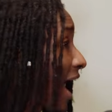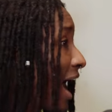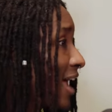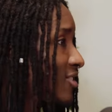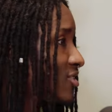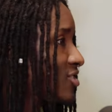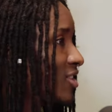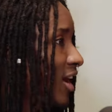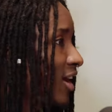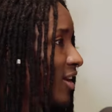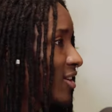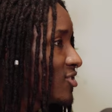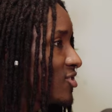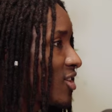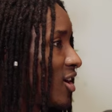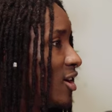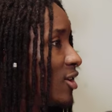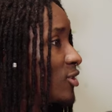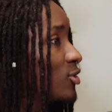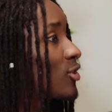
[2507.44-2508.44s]
can
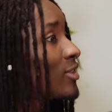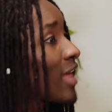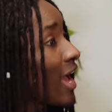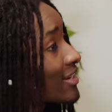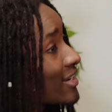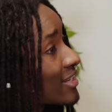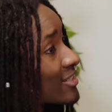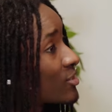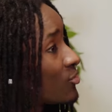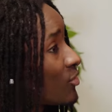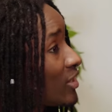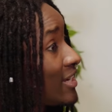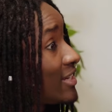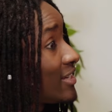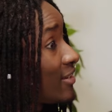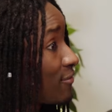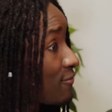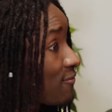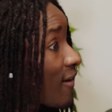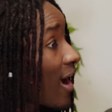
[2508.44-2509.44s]
change. So that doesn't really
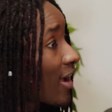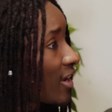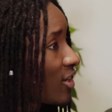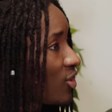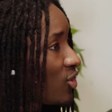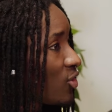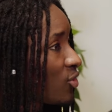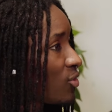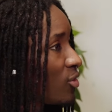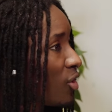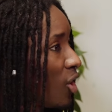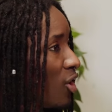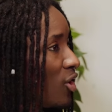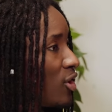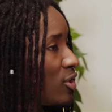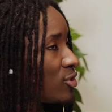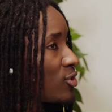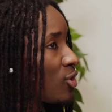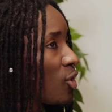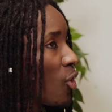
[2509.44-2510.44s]
define you.
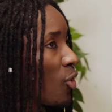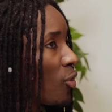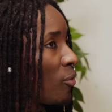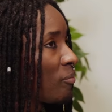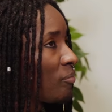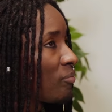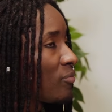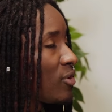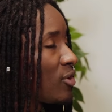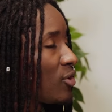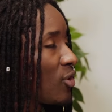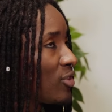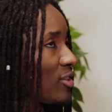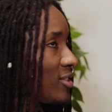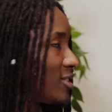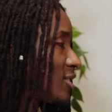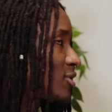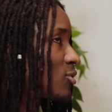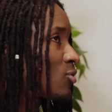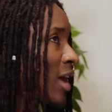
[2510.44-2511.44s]
So, you know,
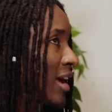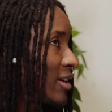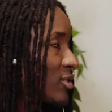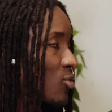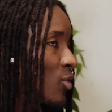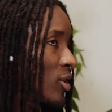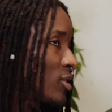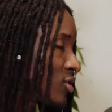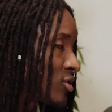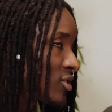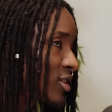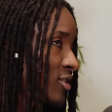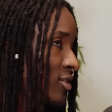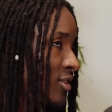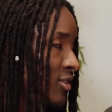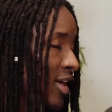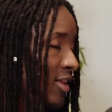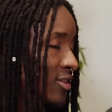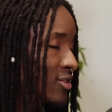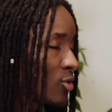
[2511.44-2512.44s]
this is nice questions
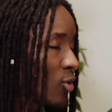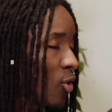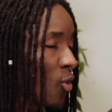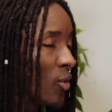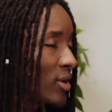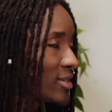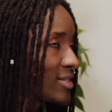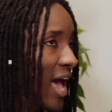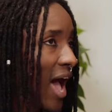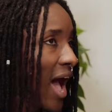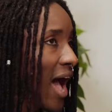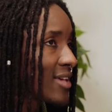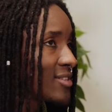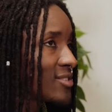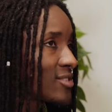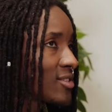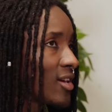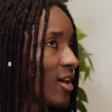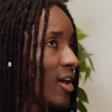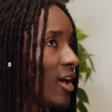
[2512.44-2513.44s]
that's always
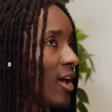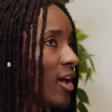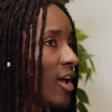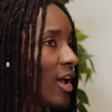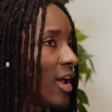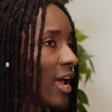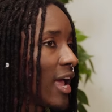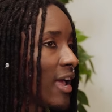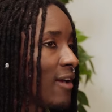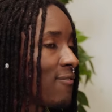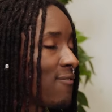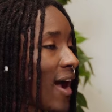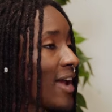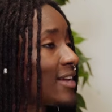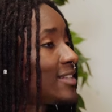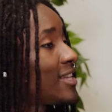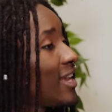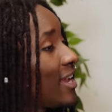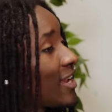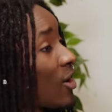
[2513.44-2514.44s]
asked. If
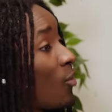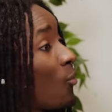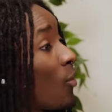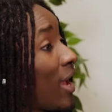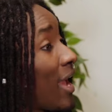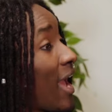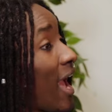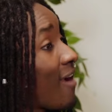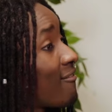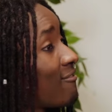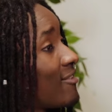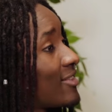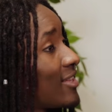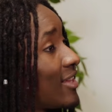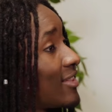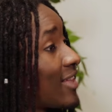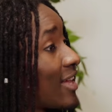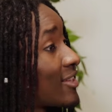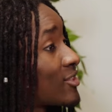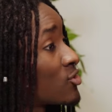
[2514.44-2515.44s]
I take away
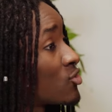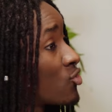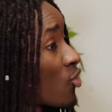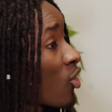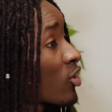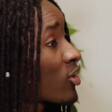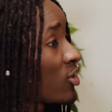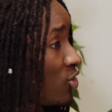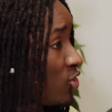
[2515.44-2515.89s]
everything that's not